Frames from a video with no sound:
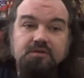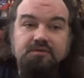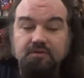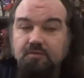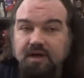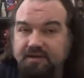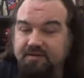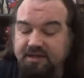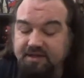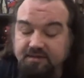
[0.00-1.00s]
The robot
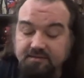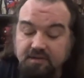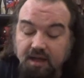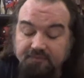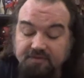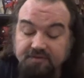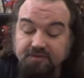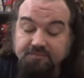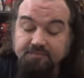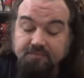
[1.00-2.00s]
isn't eating,
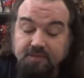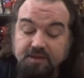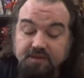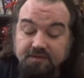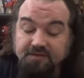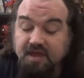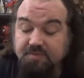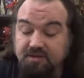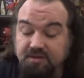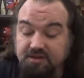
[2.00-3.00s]
obviously. The
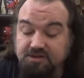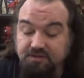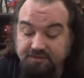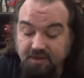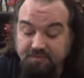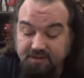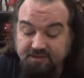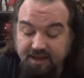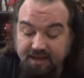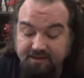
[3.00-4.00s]
Sapien League shows up and
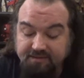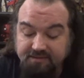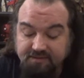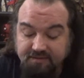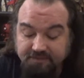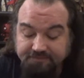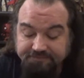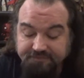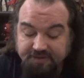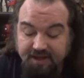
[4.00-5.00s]
attacks
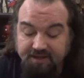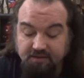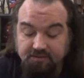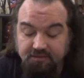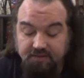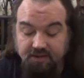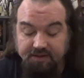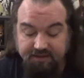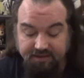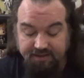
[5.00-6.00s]
the diner that they're
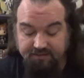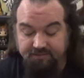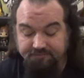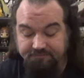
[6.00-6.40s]
eating at.